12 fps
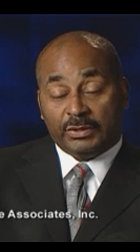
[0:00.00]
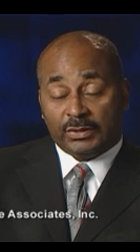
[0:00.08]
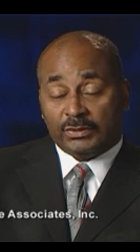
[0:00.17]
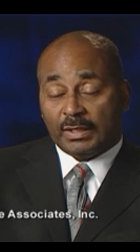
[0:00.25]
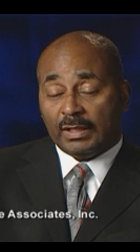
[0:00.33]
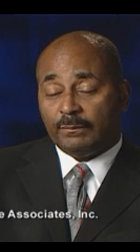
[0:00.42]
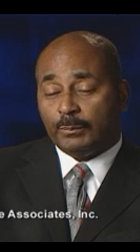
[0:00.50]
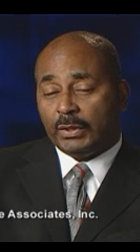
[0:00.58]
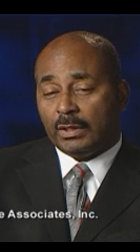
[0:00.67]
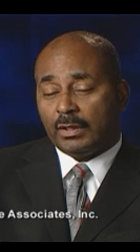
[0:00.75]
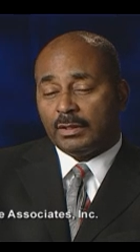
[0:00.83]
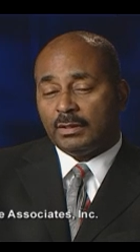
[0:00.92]
just that
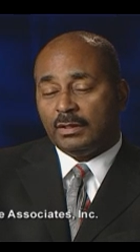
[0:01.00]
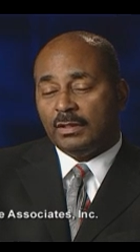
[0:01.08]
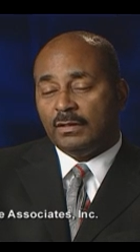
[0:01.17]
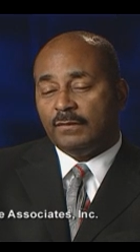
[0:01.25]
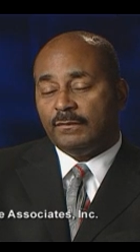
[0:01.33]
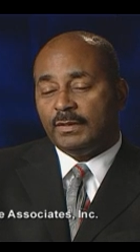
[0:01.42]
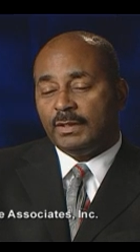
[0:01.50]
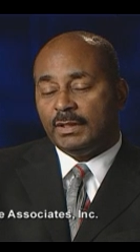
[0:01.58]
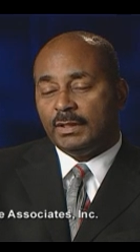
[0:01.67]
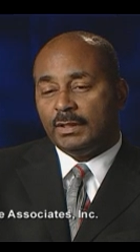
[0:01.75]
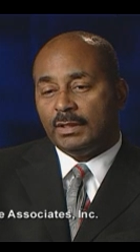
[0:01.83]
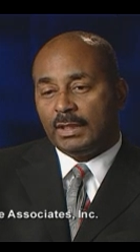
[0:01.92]
part of
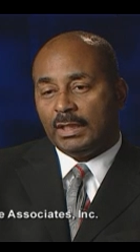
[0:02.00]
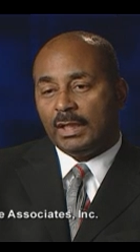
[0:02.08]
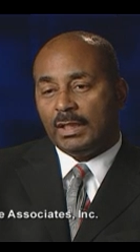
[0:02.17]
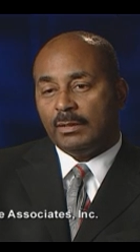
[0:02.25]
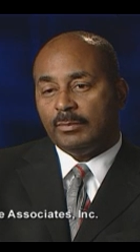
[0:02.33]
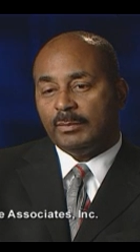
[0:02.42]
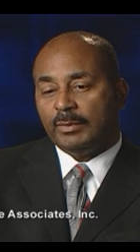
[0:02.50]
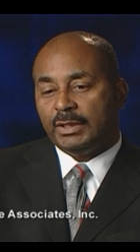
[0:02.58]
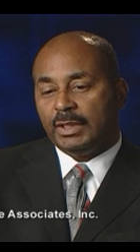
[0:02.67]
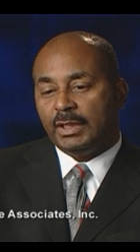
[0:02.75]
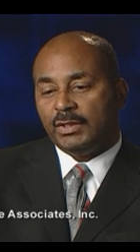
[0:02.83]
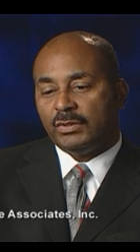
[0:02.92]
the EA
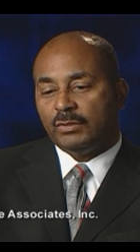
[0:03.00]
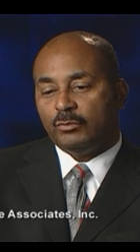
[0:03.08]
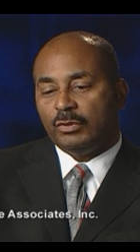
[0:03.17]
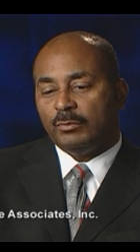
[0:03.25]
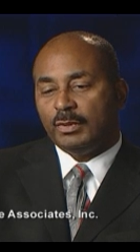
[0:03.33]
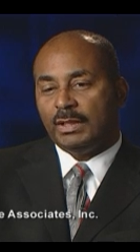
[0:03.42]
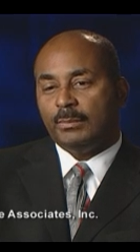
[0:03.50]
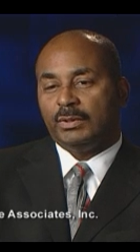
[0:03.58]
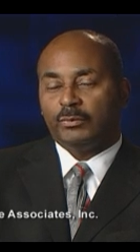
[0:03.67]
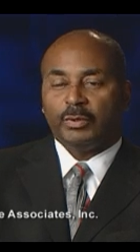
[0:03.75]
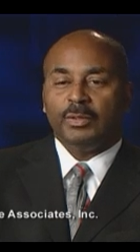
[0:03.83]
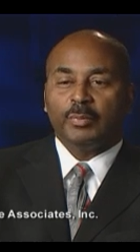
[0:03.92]
implementation, we've been able
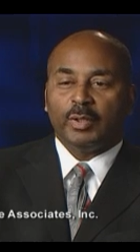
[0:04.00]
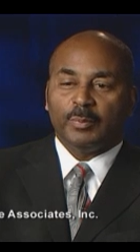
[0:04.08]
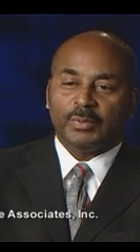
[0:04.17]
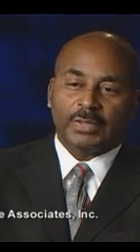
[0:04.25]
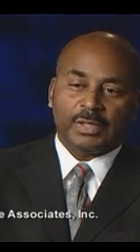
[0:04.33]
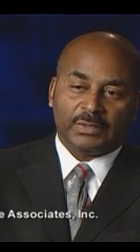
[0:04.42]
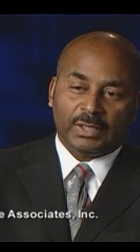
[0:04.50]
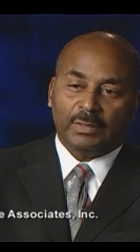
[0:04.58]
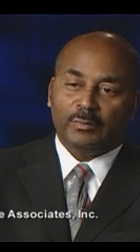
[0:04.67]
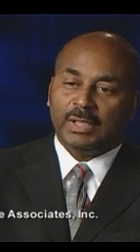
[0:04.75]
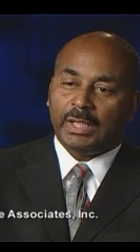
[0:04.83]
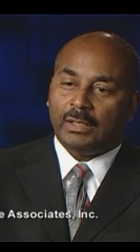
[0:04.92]
to repurpose that
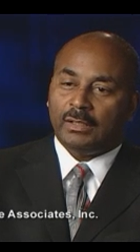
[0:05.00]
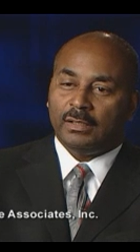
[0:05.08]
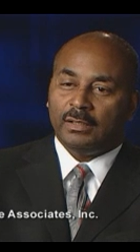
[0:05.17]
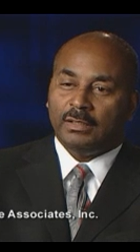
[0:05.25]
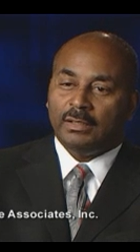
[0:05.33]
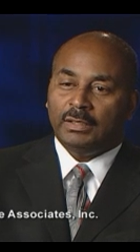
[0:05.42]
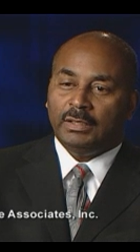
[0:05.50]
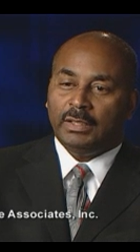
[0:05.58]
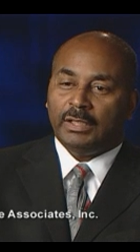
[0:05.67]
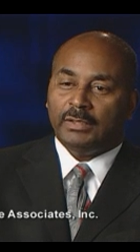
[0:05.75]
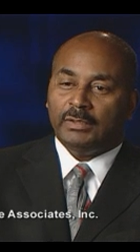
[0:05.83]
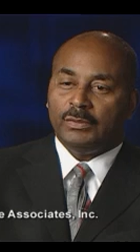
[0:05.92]
same data
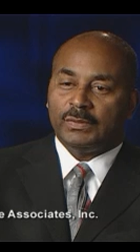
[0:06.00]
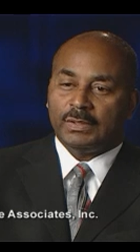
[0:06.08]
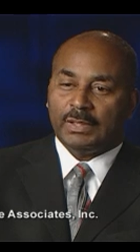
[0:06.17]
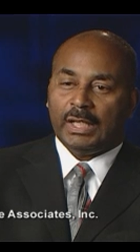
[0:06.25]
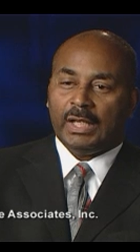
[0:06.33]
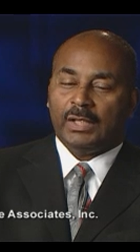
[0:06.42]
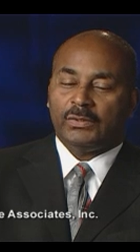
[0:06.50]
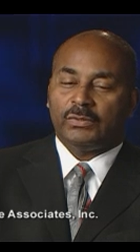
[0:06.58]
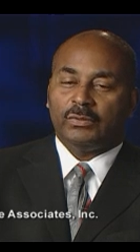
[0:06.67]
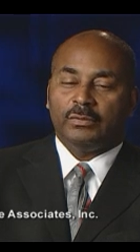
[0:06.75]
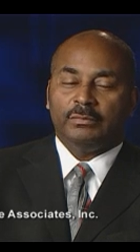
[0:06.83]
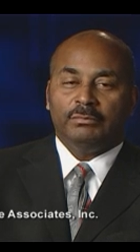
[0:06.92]
and use it to
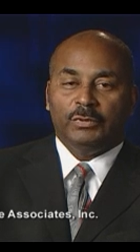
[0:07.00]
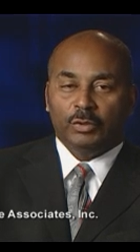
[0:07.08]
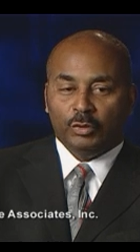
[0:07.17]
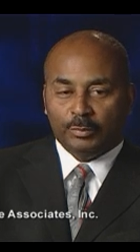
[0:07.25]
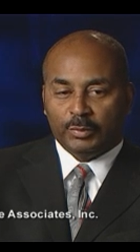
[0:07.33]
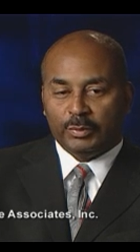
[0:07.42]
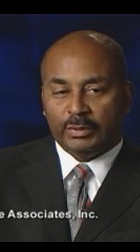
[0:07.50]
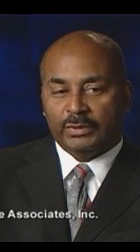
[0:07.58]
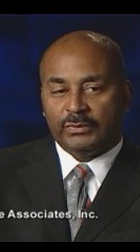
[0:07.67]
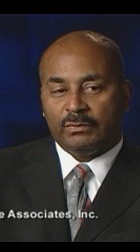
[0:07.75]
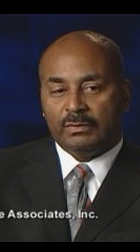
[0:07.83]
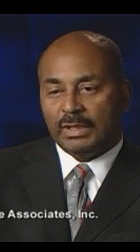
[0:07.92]
answer
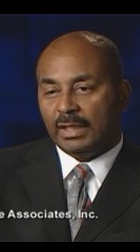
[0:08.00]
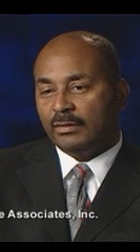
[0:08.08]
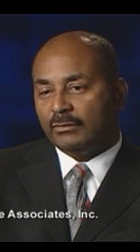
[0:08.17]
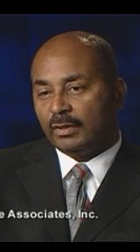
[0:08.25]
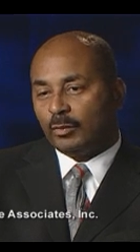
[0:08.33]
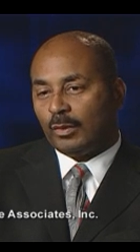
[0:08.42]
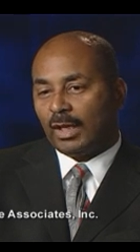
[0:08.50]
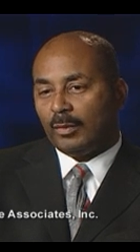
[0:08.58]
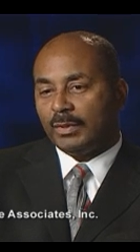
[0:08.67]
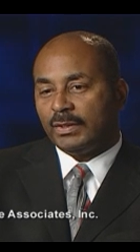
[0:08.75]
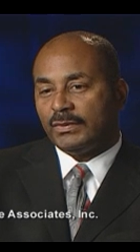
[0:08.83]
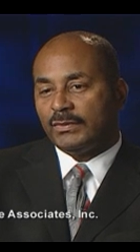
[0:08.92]
numerous data
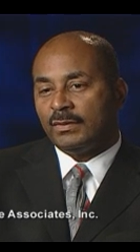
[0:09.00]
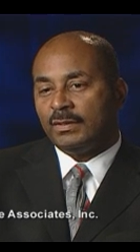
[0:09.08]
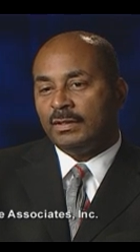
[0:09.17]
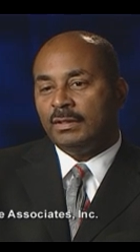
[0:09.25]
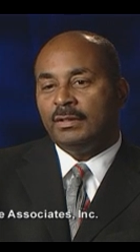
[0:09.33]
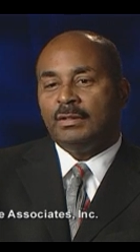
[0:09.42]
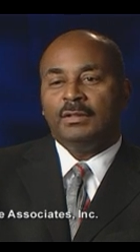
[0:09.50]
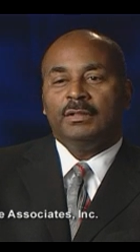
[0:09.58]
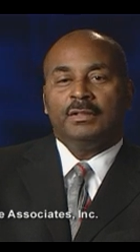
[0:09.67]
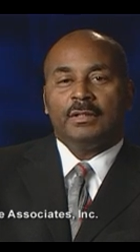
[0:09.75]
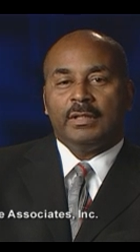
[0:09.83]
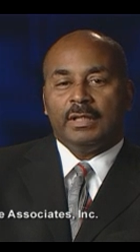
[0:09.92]
requirements
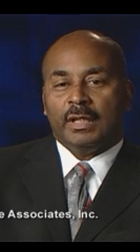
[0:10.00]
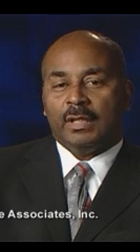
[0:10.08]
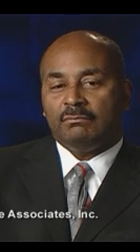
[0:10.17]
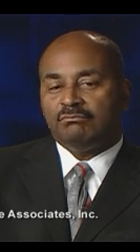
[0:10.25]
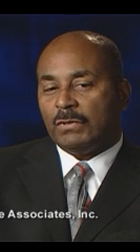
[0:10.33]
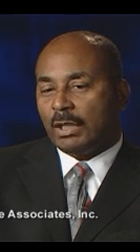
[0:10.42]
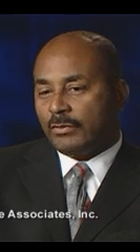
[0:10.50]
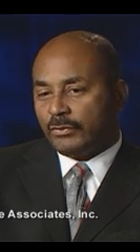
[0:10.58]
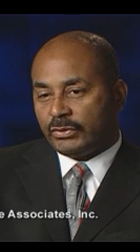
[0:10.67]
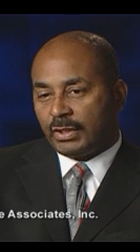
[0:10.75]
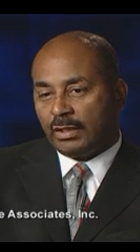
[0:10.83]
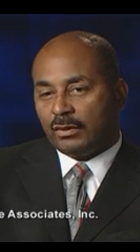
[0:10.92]
that other
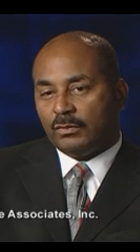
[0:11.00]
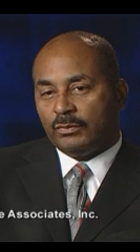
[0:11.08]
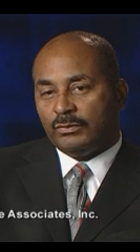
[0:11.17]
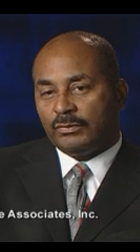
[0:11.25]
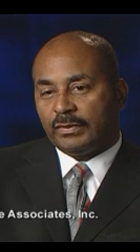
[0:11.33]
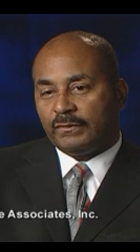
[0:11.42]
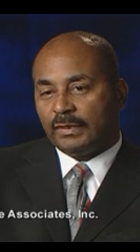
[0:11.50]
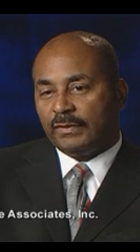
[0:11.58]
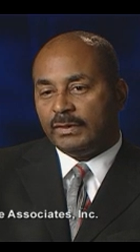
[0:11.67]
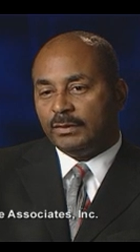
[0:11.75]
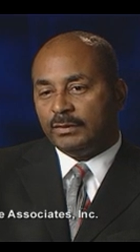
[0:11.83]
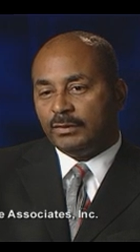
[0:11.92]
stakeholders have
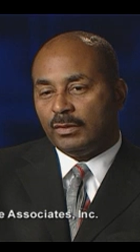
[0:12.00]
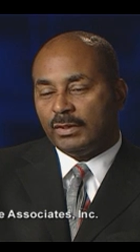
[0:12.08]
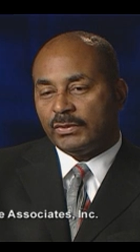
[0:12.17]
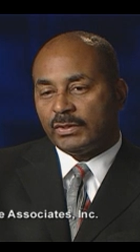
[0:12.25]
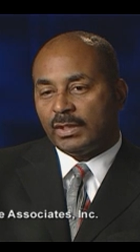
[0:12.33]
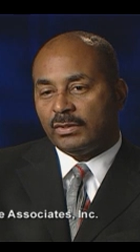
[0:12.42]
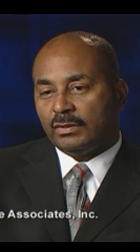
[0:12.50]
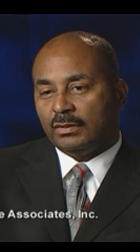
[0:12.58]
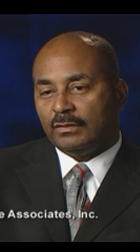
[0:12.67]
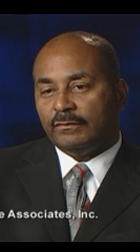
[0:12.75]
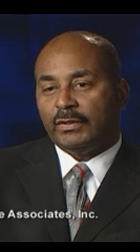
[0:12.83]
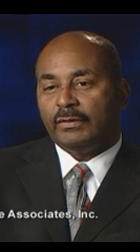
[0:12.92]
levied on the organization
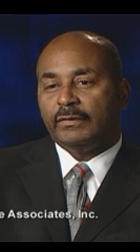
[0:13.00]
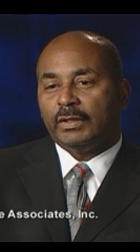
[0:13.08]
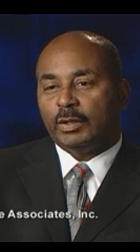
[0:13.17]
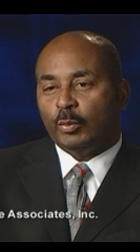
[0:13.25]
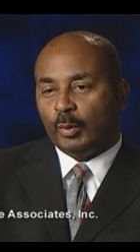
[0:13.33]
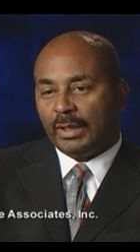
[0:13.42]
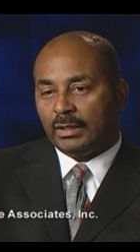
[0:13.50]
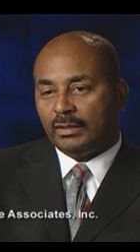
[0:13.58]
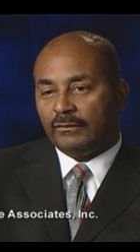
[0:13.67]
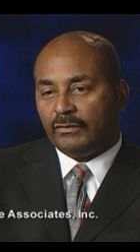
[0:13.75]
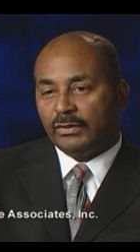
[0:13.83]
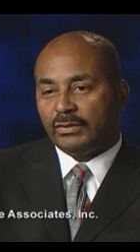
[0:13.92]
in a very, very quick
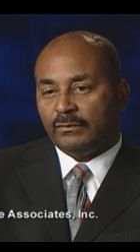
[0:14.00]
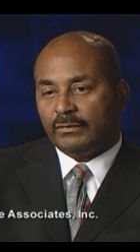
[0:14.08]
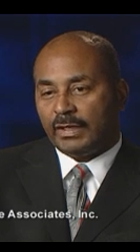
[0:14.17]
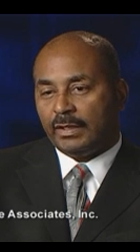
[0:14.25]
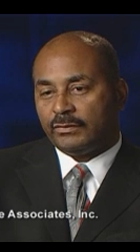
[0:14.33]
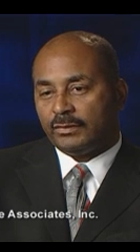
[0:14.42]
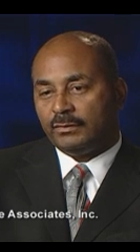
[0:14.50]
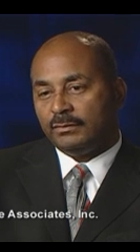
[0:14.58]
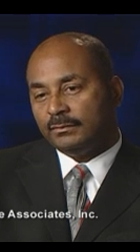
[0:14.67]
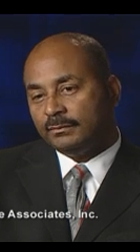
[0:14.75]
and efficient fashion.